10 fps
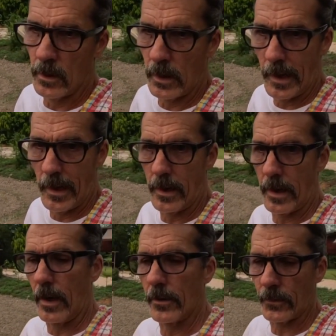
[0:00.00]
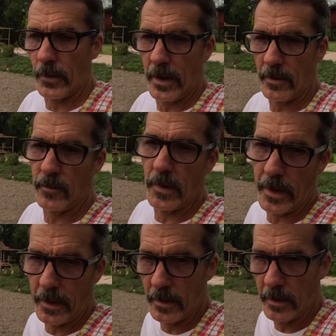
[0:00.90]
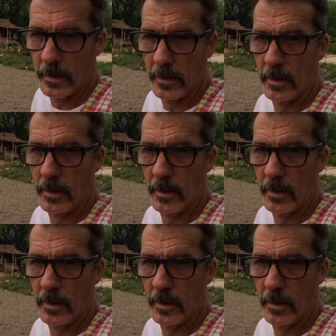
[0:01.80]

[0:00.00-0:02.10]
And I also have my uh,